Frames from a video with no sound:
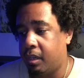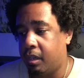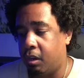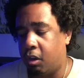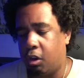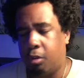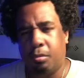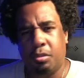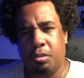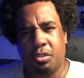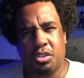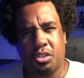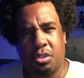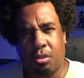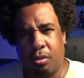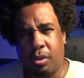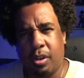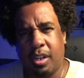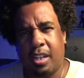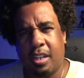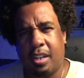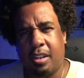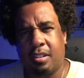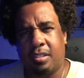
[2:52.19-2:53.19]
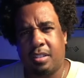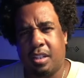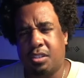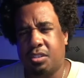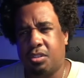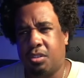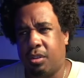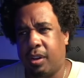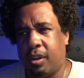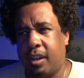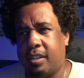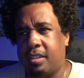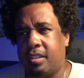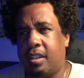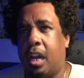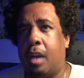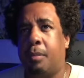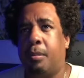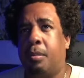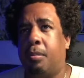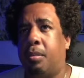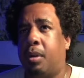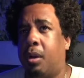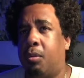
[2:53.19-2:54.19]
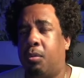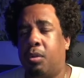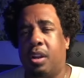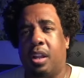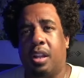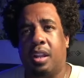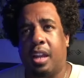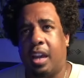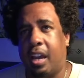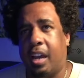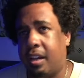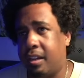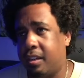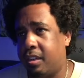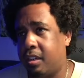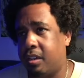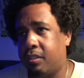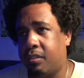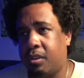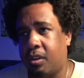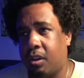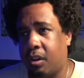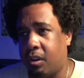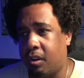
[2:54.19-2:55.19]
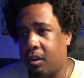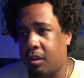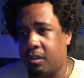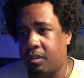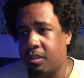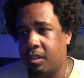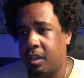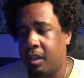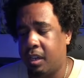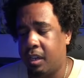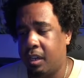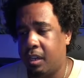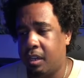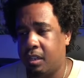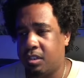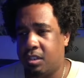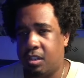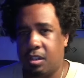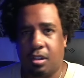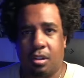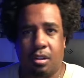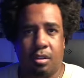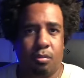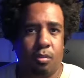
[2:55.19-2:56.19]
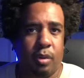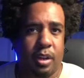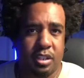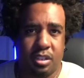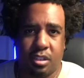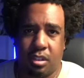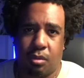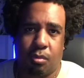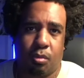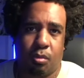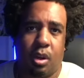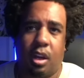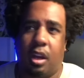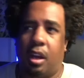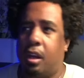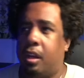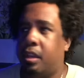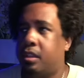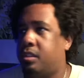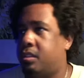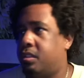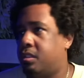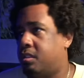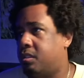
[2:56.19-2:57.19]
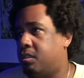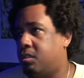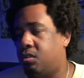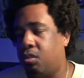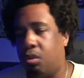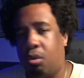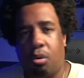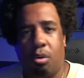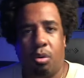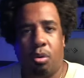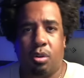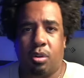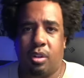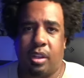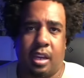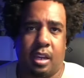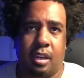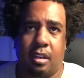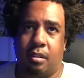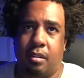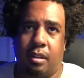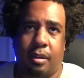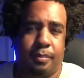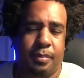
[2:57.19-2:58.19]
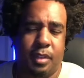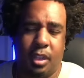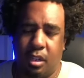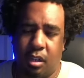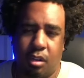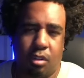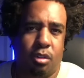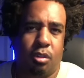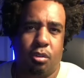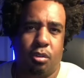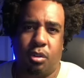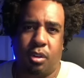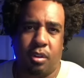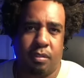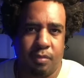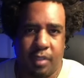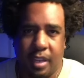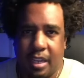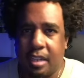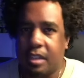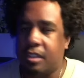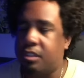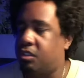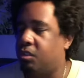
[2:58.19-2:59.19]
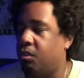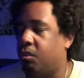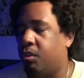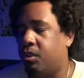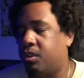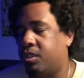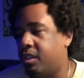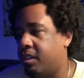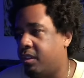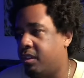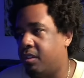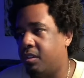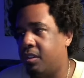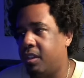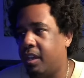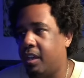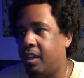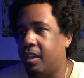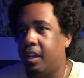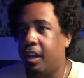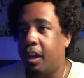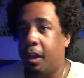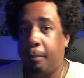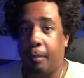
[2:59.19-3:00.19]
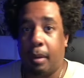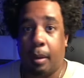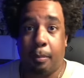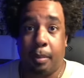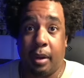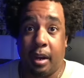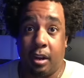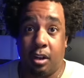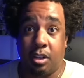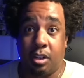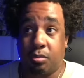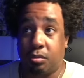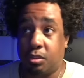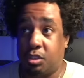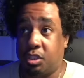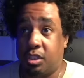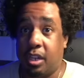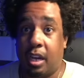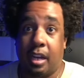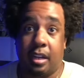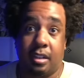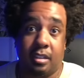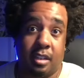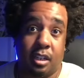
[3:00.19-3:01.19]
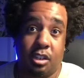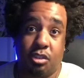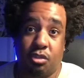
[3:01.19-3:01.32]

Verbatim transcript: Almost 20 years. That's crazy. I remember I won a lot of gift cards to restaurants, store, like like you know, little convenience stores and all that. My parents were shocked because they